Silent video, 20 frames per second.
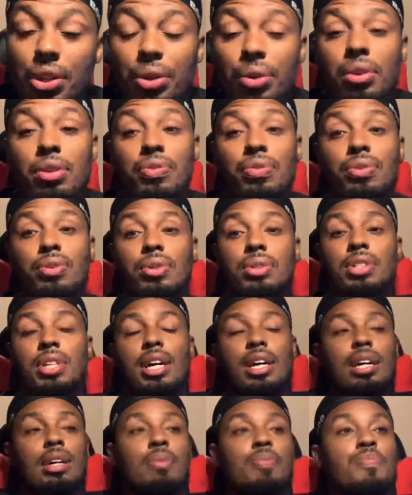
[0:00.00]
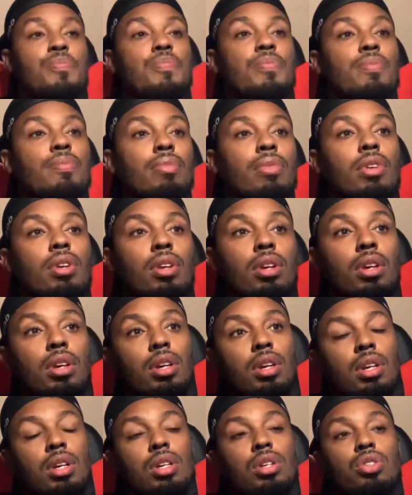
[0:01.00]
it full time.
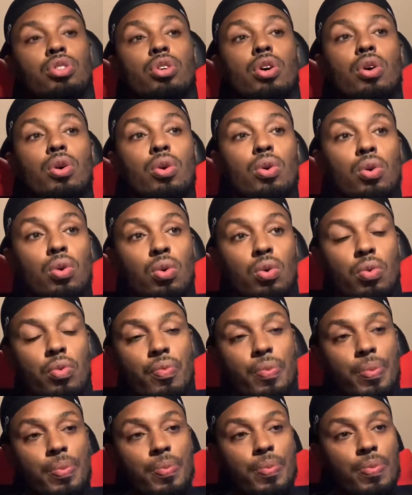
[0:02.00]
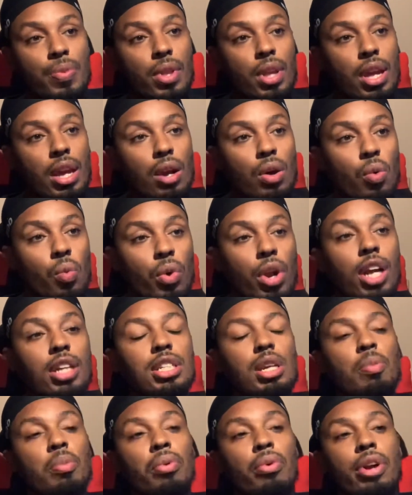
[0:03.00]
So when I
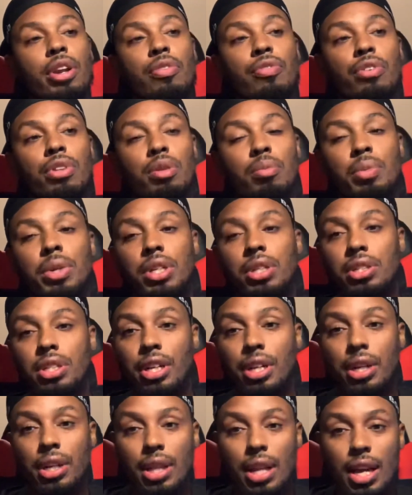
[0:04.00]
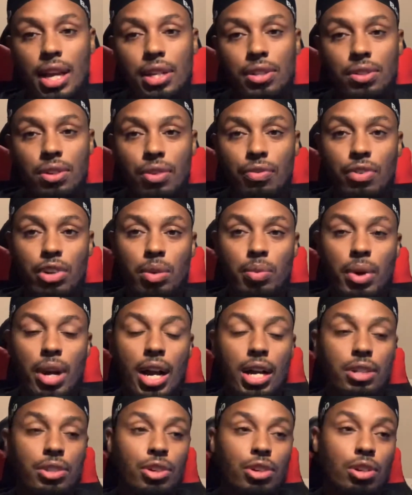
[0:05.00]
separated from the military last November,
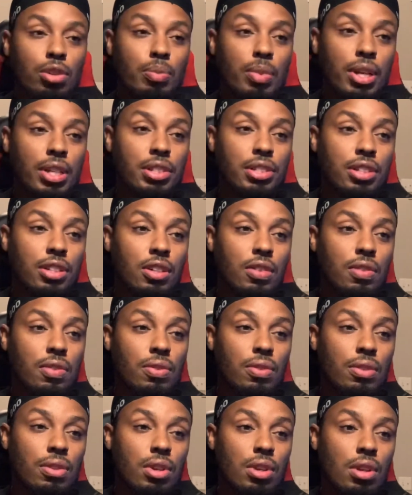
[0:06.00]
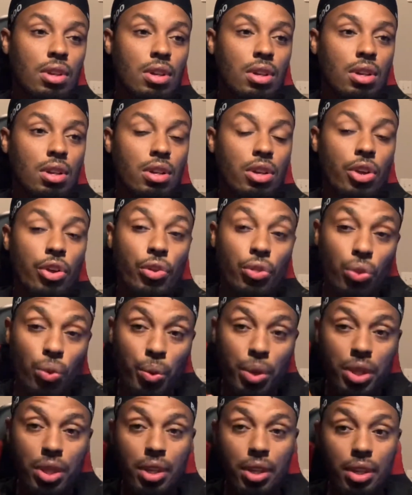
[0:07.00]
I told myself
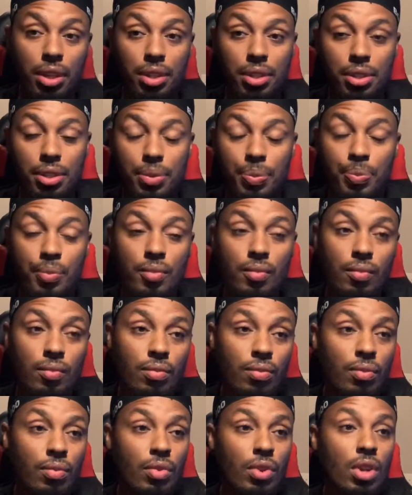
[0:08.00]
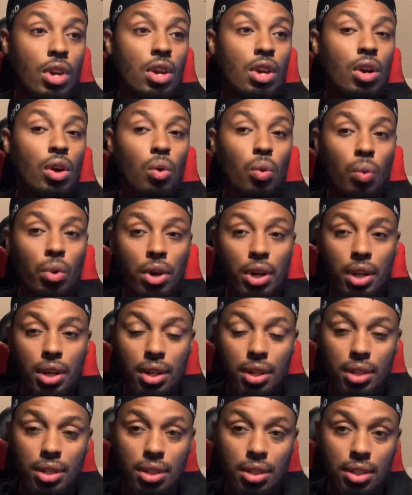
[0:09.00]
3 things.
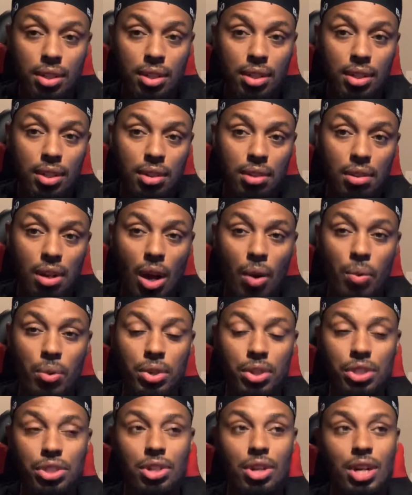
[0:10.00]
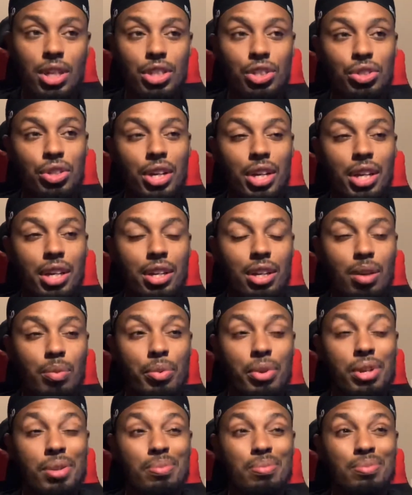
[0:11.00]
1, I wanted to start a trucking
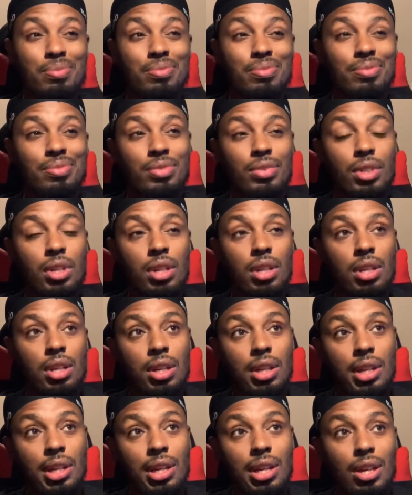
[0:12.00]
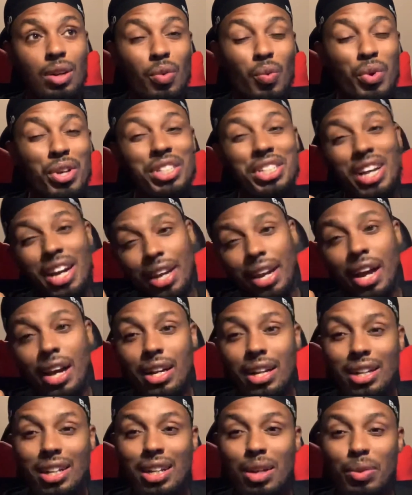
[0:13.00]
company, which I kind
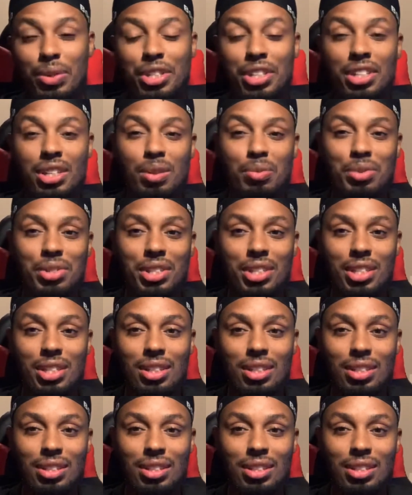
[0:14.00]
of did with TMC.